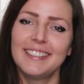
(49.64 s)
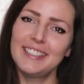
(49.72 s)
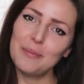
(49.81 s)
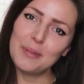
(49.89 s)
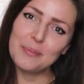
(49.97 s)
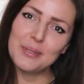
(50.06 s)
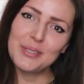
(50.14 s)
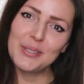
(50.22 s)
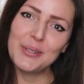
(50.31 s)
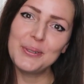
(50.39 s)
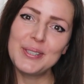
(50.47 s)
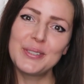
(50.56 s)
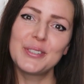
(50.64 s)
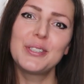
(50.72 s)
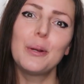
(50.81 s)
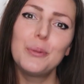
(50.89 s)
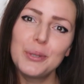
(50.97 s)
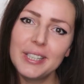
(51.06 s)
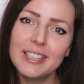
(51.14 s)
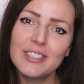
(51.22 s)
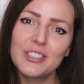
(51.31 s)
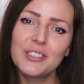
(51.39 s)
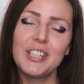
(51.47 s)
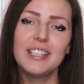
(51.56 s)
Tip number 2 is to stop looking
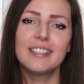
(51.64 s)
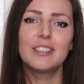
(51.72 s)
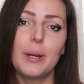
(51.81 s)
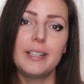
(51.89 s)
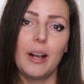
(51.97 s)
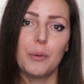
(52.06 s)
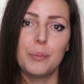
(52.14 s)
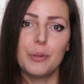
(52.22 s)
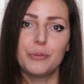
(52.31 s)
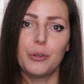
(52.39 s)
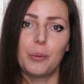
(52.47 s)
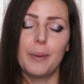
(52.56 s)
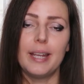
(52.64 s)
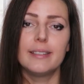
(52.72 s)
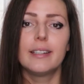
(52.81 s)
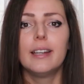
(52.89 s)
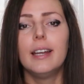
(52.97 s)
at screens 1 hour before bed.